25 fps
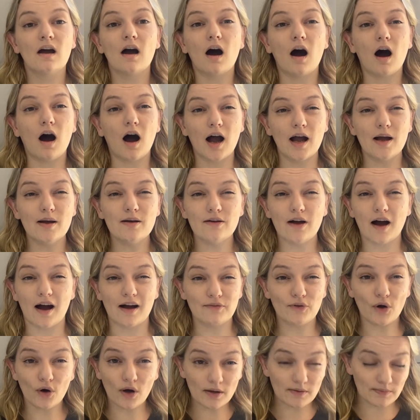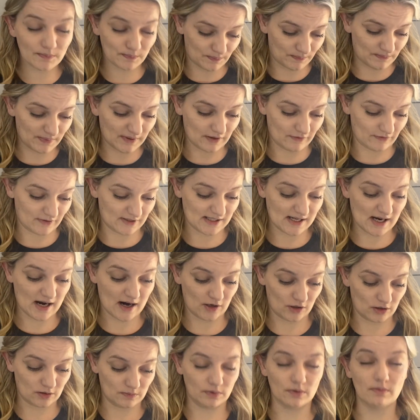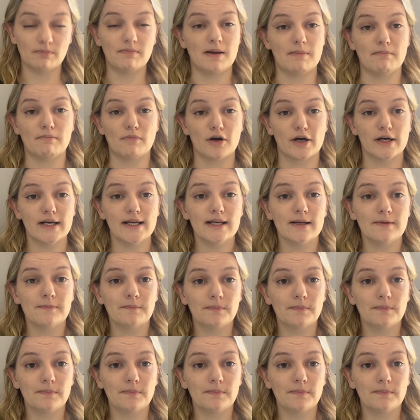I've got a bit of a terrible memory.